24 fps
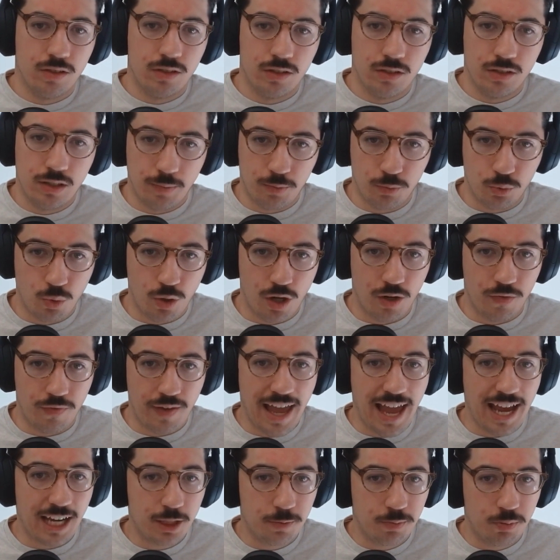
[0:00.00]
Step 12,
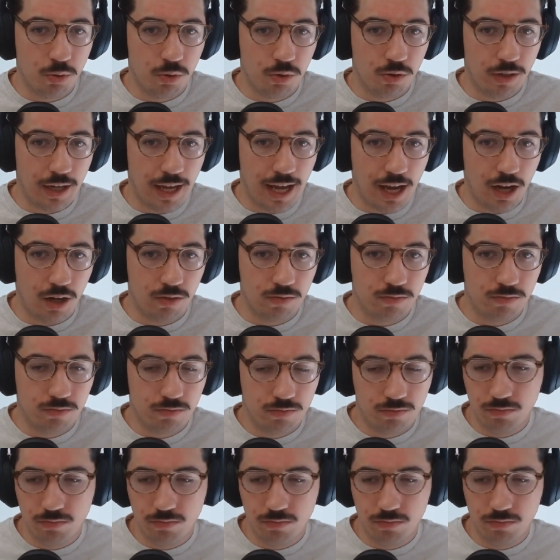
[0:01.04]
export out,